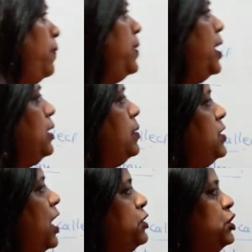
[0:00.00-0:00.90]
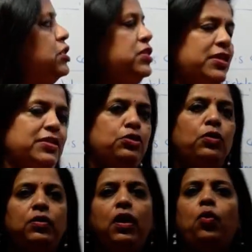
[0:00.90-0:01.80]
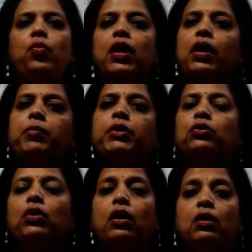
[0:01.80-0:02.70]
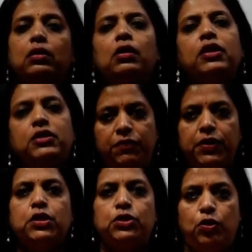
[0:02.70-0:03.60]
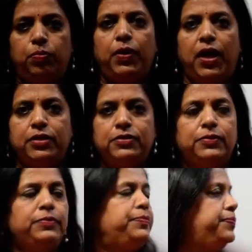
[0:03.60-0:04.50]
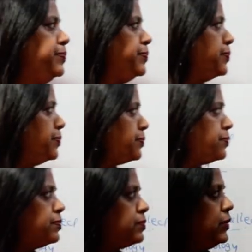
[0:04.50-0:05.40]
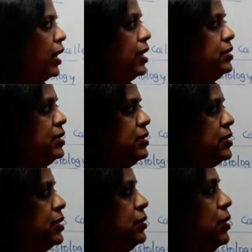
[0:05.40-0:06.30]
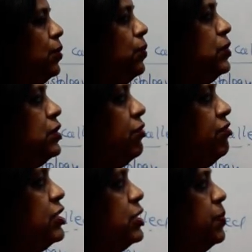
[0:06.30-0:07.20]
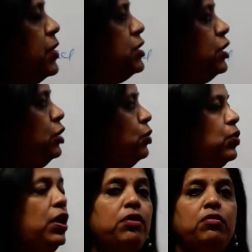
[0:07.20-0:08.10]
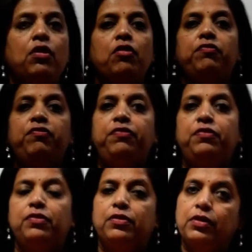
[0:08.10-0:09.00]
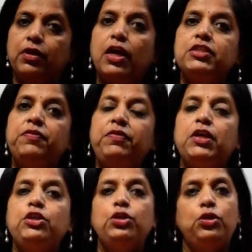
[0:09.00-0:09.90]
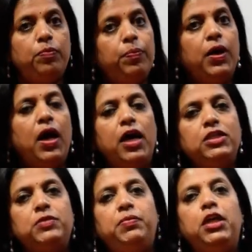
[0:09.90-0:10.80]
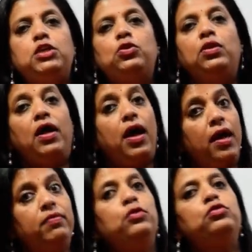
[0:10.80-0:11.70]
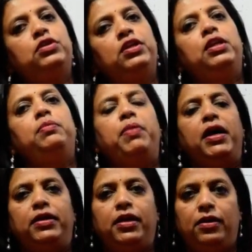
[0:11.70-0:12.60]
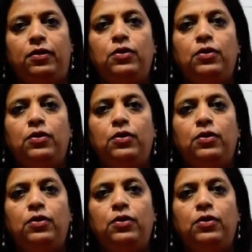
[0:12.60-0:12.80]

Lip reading: Then comes Hutchinson. So now we are coming to the classification of plants. Hutchinson was the first person to give classification of plants based on the evolutionary pattern.